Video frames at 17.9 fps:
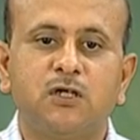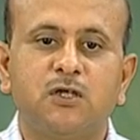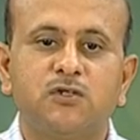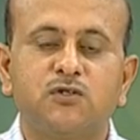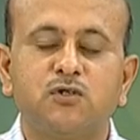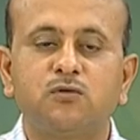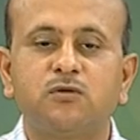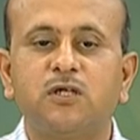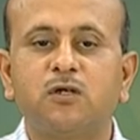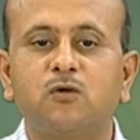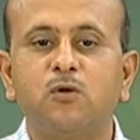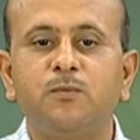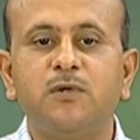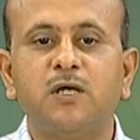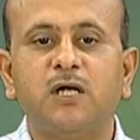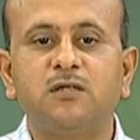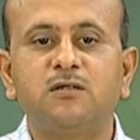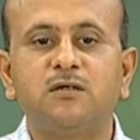So, there could
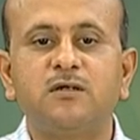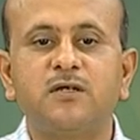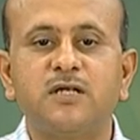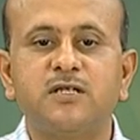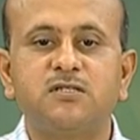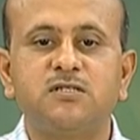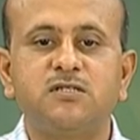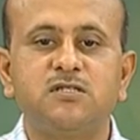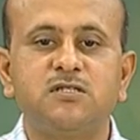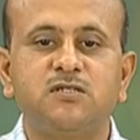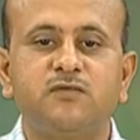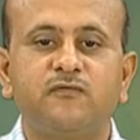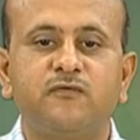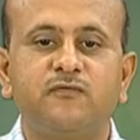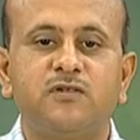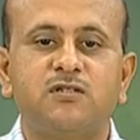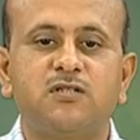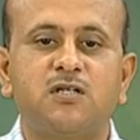be other resins which